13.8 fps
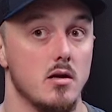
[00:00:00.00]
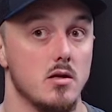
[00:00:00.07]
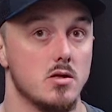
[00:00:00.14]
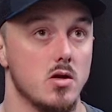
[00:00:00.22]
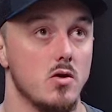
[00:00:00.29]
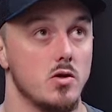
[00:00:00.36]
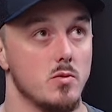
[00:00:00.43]

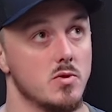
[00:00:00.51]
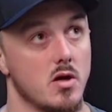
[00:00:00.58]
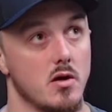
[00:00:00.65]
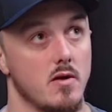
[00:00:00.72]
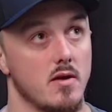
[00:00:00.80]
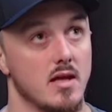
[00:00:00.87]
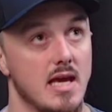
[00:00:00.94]
sodium is kind
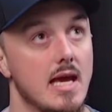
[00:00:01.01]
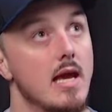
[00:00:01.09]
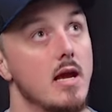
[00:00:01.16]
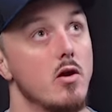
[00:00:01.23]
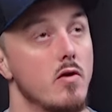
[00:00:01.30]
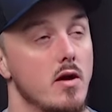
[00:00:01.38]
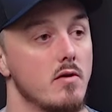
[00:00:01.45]
of like the key
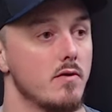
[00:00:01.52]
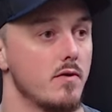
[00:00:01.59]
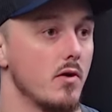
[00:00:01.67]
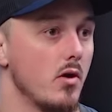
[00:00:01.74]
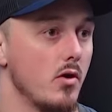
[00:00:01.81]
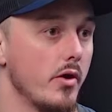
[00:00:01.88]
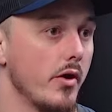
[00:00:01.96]
ingredient for
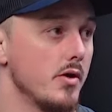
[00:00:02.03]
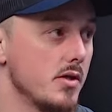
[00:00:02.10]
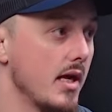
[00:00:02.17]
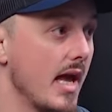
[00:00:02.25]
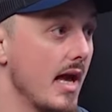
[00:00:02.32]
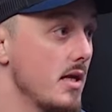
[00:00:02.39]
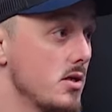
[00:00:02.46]
glucose to
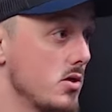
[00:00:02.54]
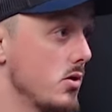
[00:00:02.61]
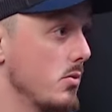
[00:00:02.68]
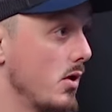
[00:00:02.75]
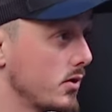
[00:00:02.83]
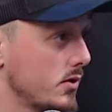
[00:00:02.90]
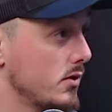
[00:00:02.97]
get into your
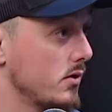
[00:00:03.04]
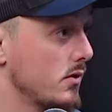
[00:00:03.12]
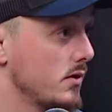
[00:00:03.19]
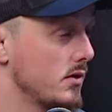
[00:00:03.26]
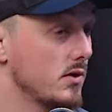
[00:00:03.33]
muscles.